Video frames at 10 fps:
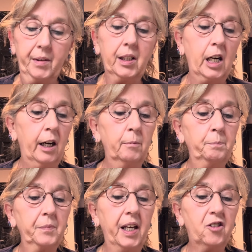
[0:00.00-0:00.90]
you know,
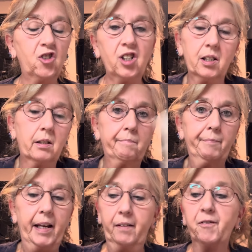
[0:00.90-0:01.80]
it's just
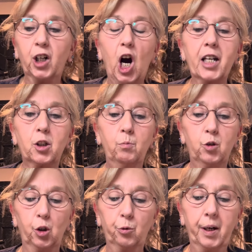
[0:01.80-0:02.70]
like for costume
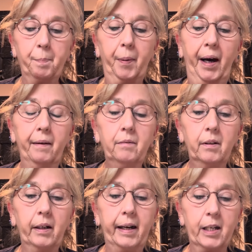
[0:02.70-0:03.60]
jewelry, but
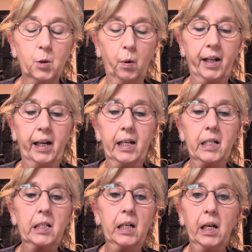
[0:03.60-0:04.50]
it is what it
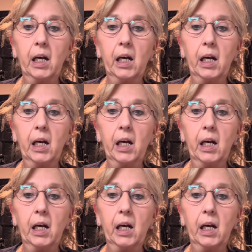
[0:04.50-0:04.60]
is.